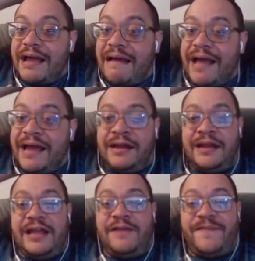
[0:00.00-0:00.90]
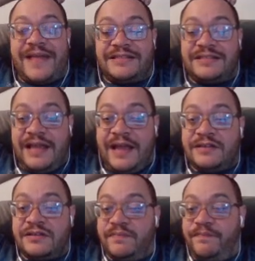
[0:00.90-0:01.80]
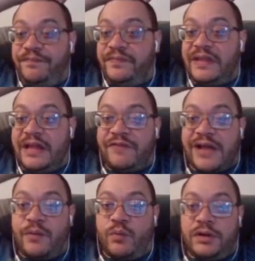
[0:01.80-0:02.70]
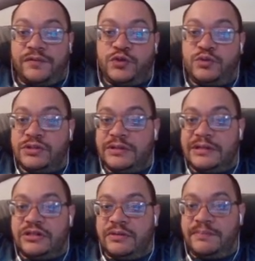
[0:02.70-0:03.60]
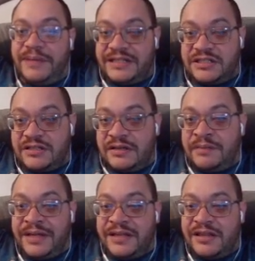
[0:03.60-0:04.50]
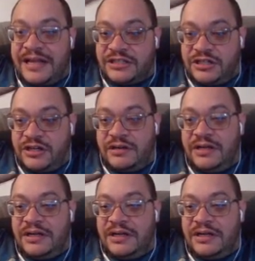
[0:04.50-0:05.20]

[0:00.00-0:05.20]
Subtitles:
And if that's the case, they've got one of two places to play the last turn.